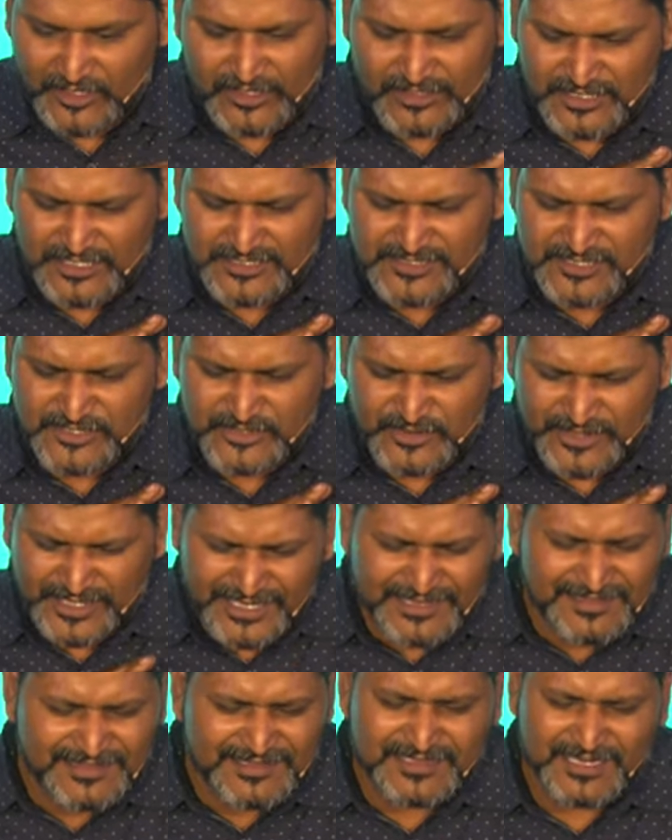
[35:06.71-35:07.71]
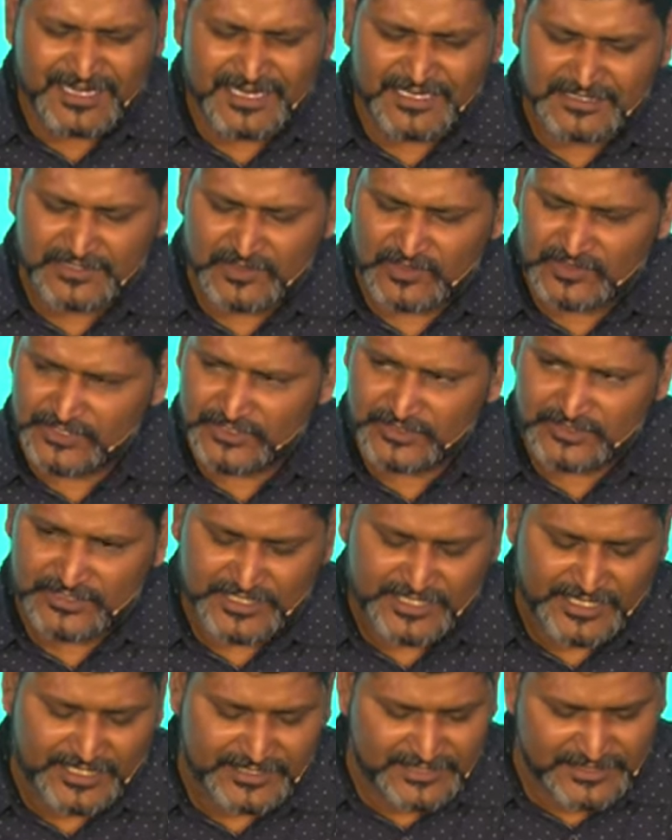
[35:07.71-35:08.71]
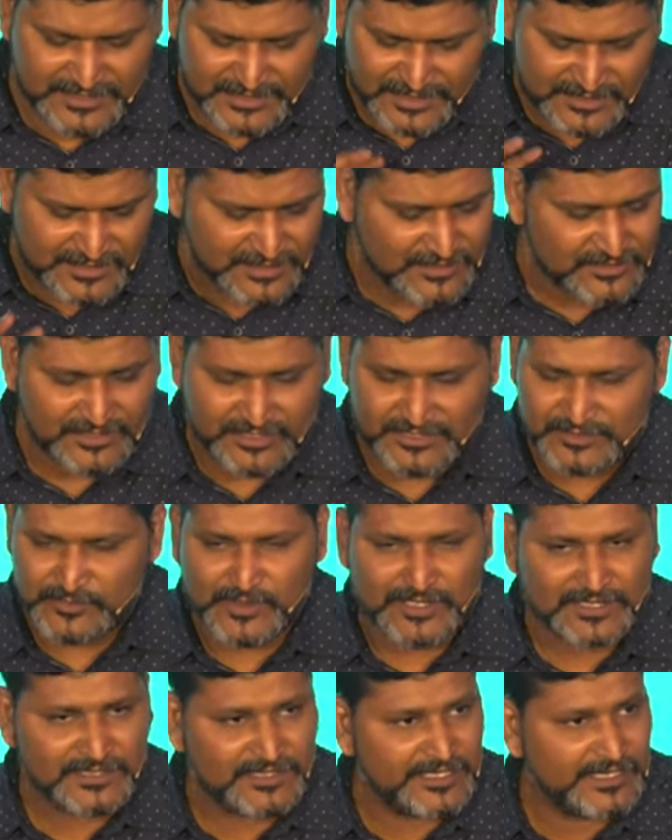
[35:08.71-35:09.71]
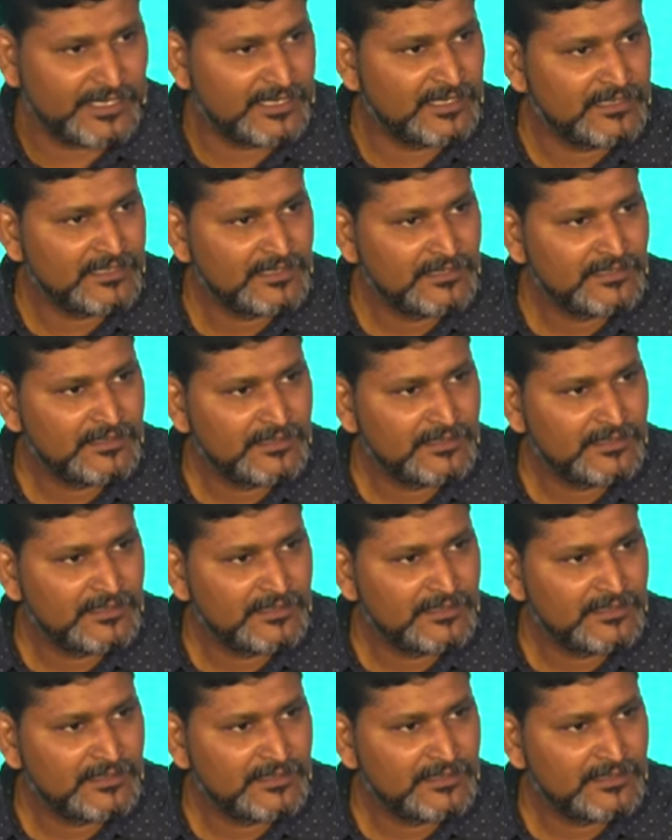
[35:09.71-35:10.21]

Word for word: if you did not listen to anything that I taught you today, just listen to this one thing.